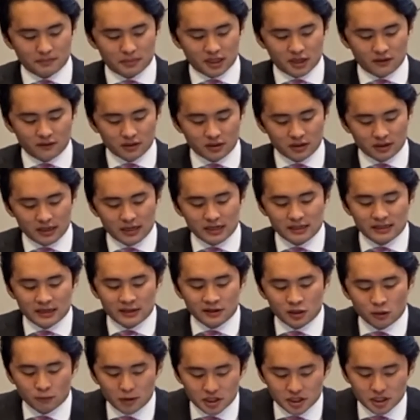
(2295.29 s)
but even to the
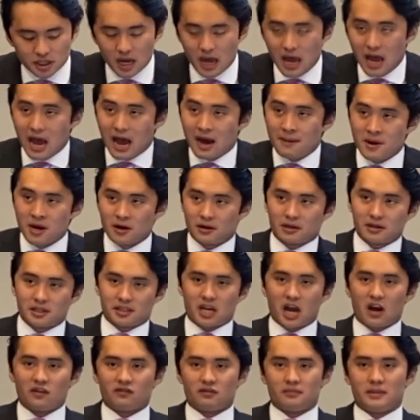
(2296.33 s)
extent to which America's
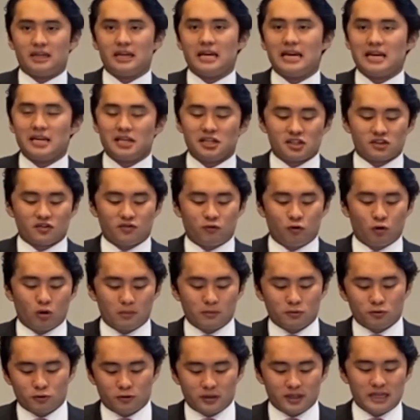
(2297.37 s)
government is
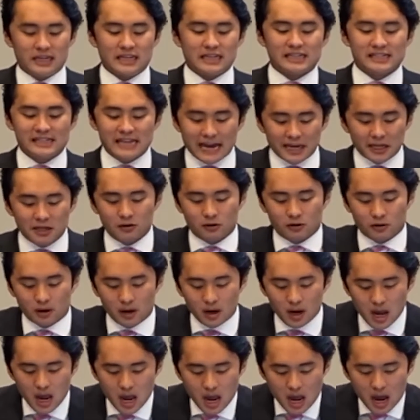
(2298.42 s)
formerly
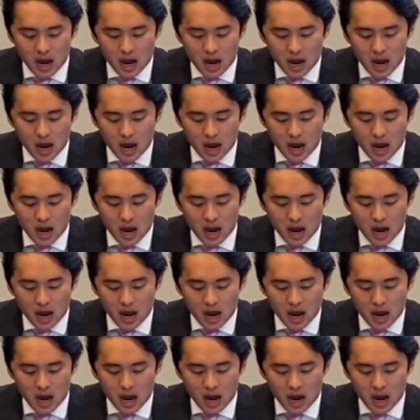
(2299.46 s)
secular,